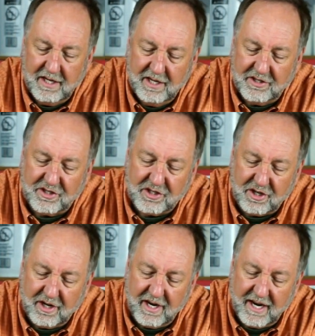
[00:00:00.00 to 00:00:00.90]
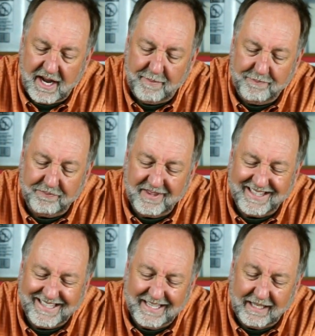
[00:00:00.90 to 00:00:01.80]
You stir it up.
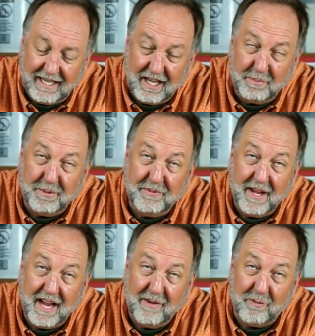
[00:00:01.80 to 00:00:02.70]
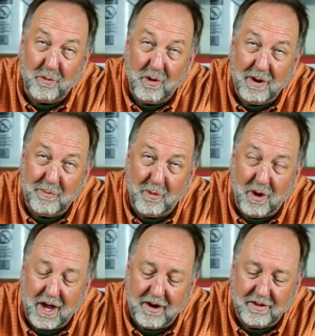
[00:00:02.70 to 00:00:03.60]
It'll help if you have warm
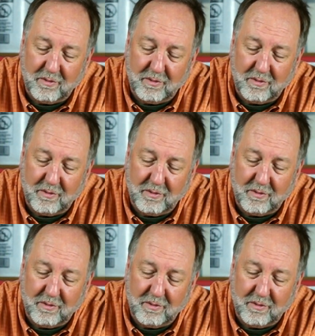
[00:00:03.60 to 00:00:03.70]
water.